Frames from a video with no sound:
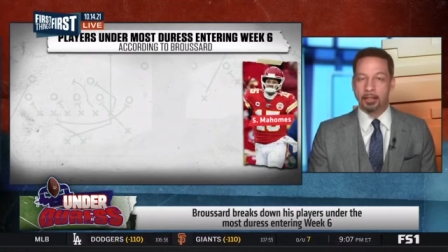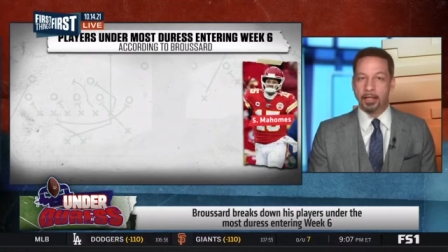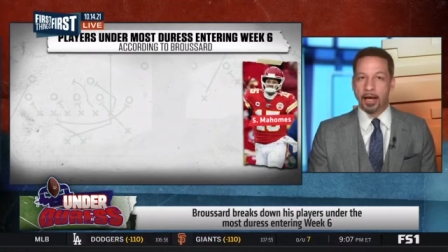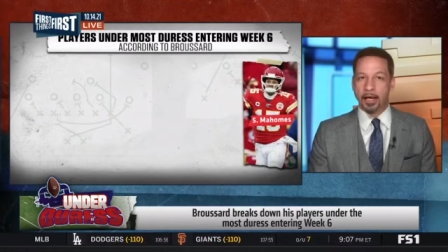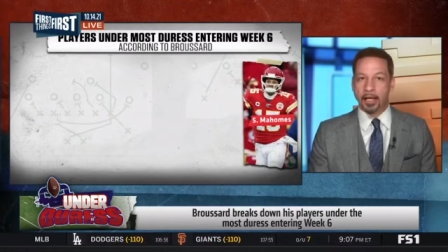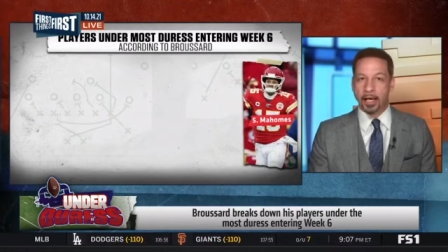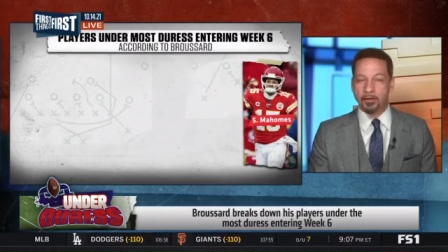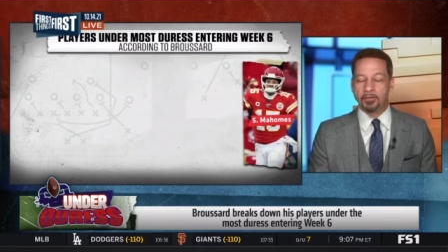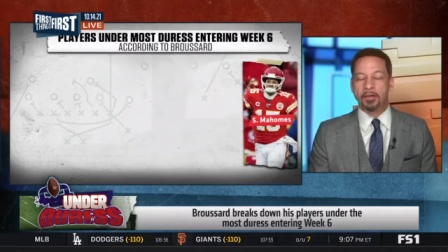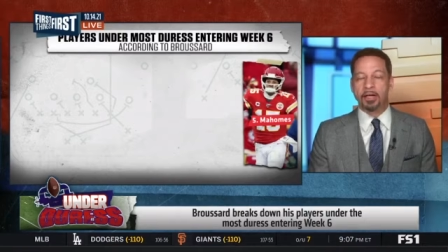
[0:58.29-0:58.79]

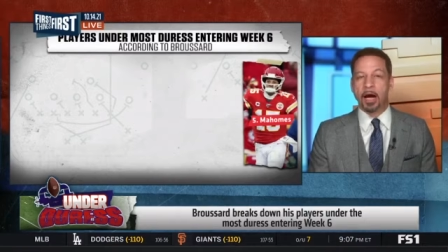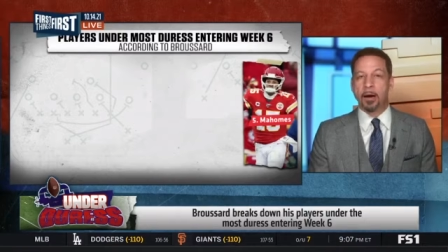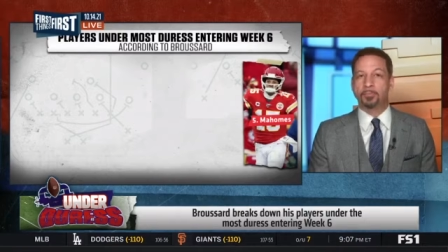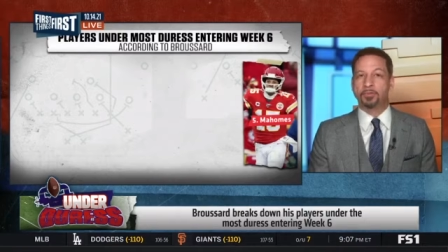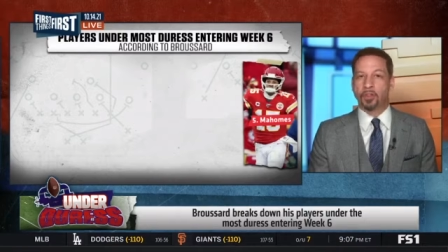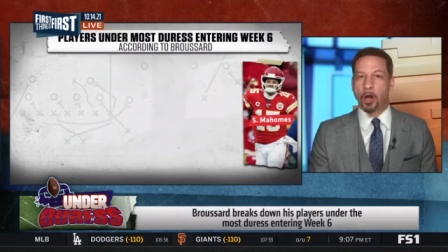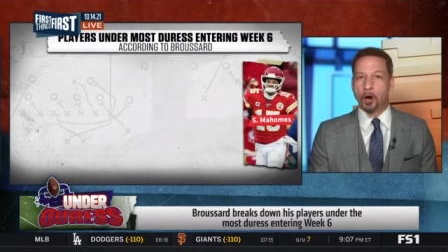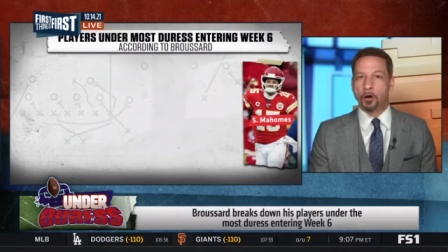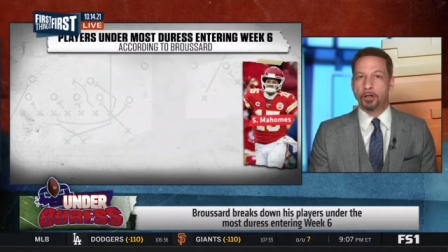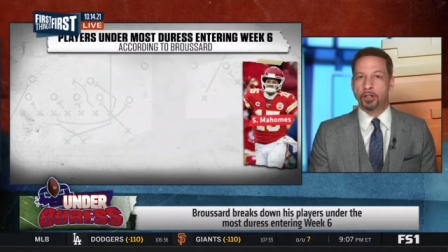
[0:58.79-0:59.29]
They're giving
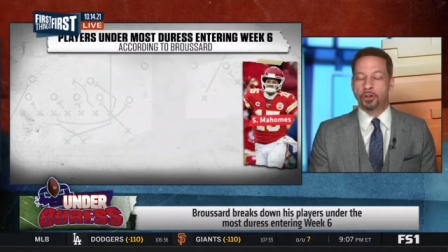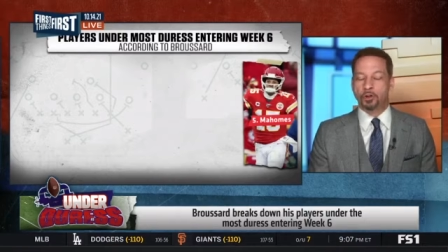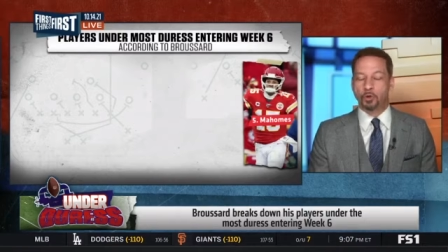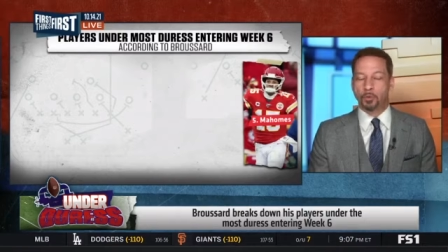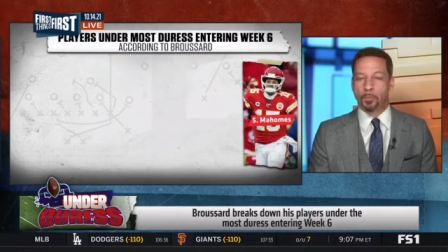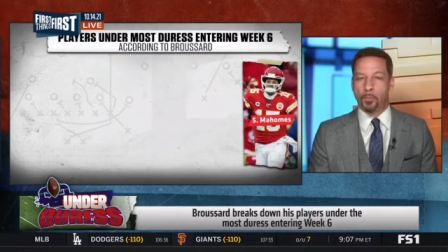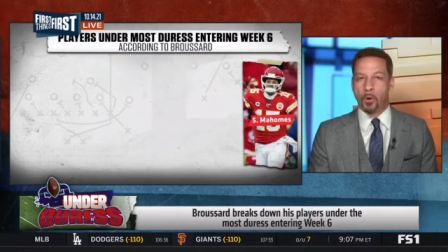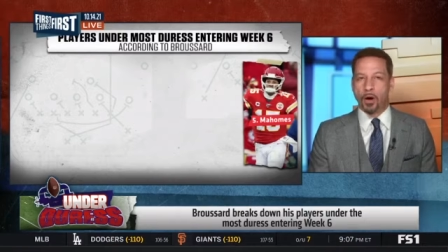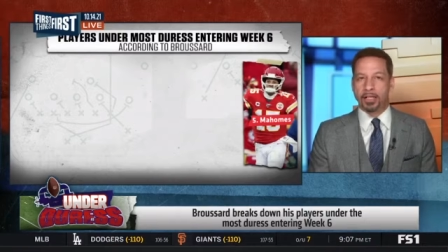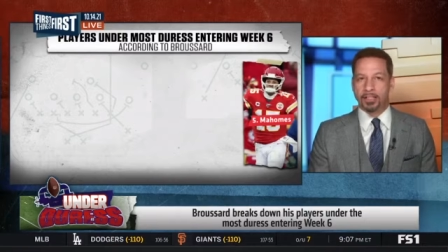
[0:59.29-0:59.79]
up
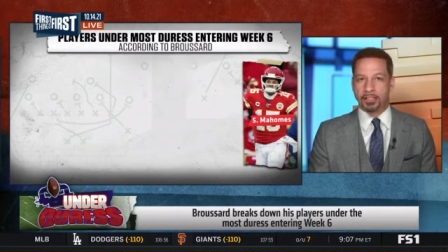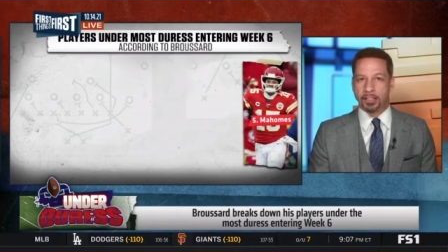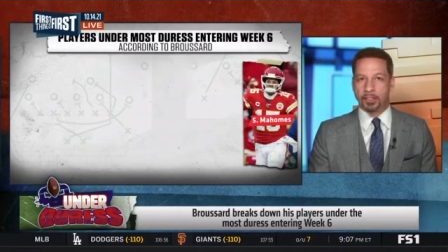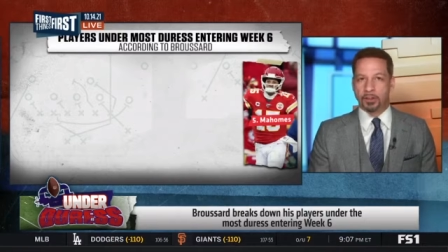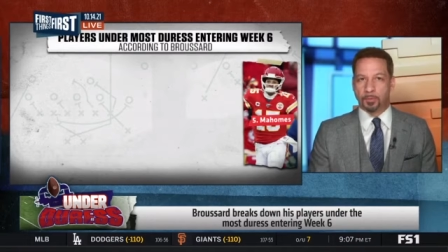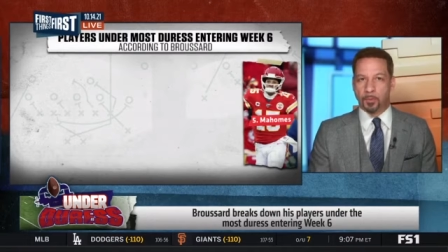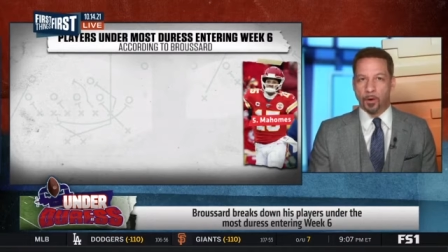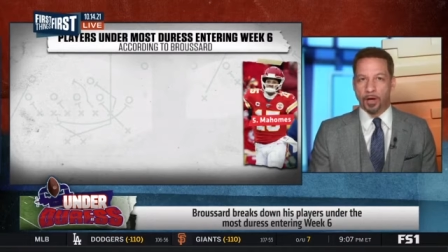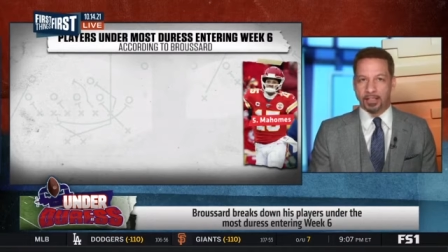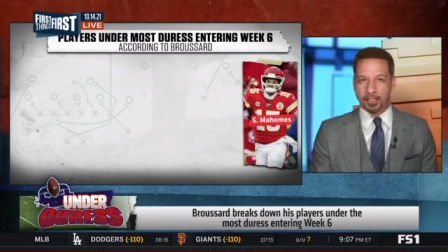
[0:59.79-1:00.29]

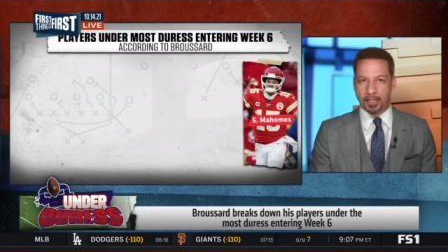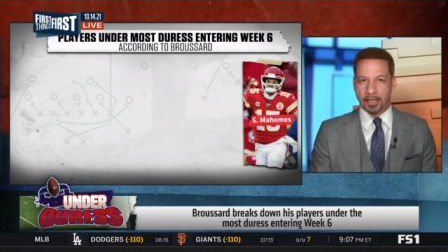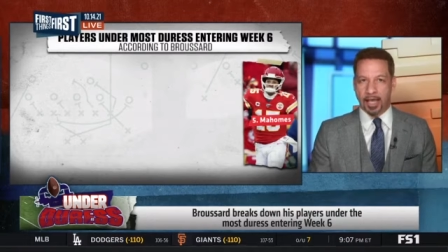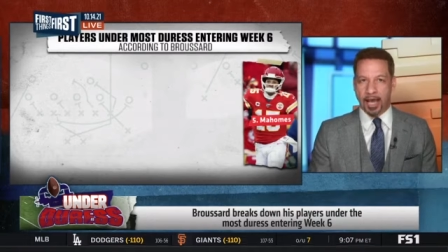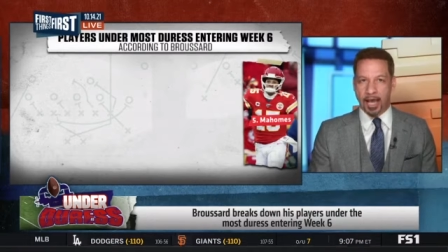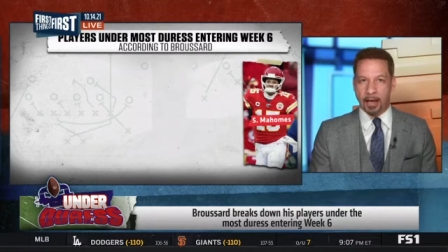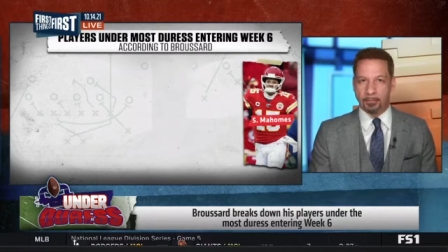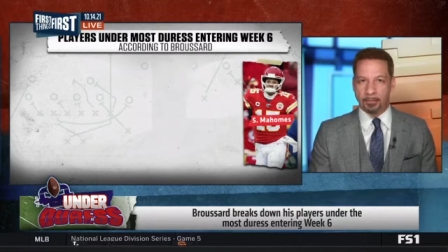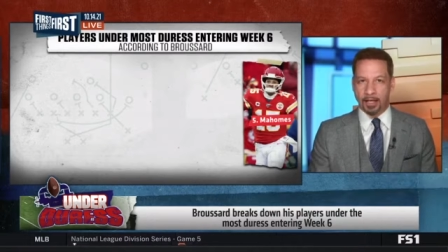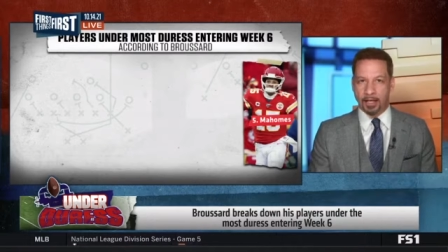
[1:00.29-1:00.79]
32.6 points a
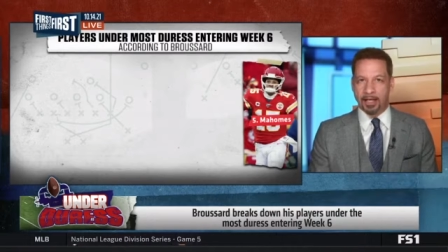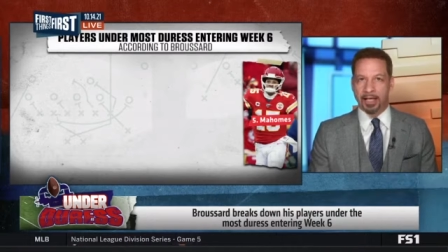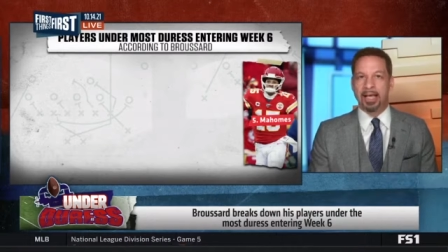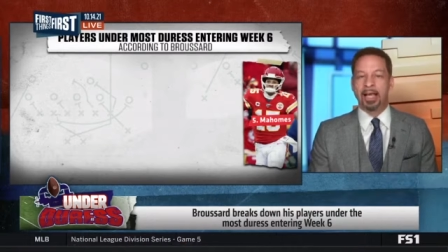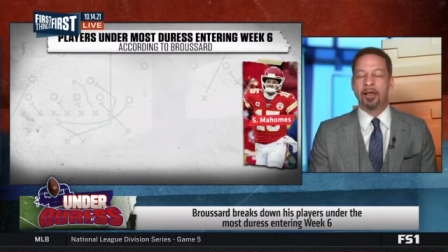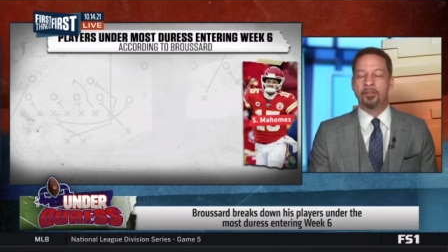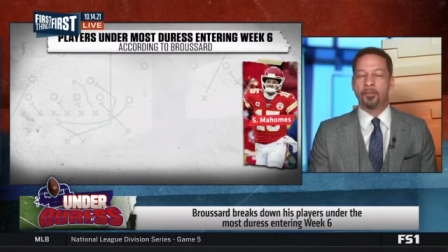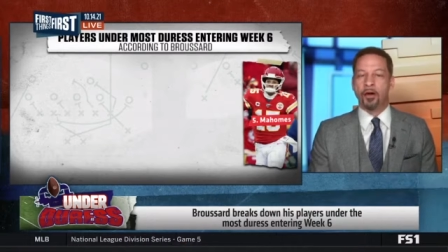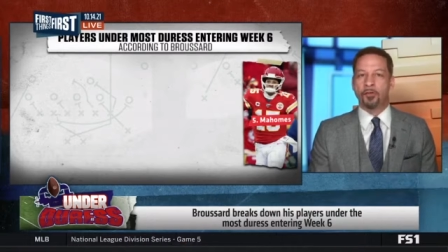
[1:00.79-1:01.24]
game, Nick.